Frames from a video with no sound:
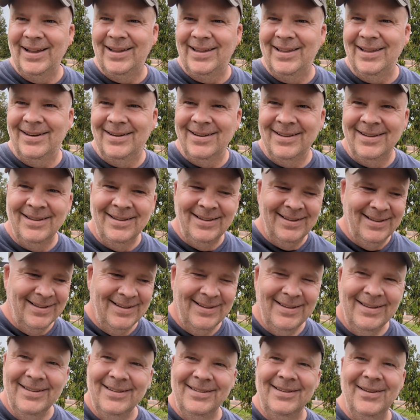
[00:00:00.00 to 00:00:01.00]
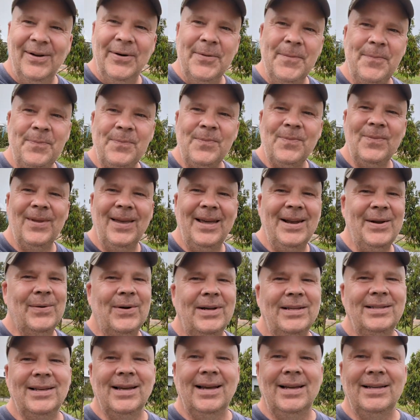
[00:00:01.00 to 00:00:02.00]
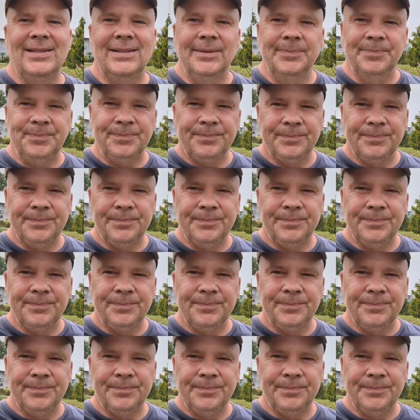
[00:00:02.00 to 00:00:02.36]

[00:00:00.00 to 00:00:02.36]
like it. So anyways, guys,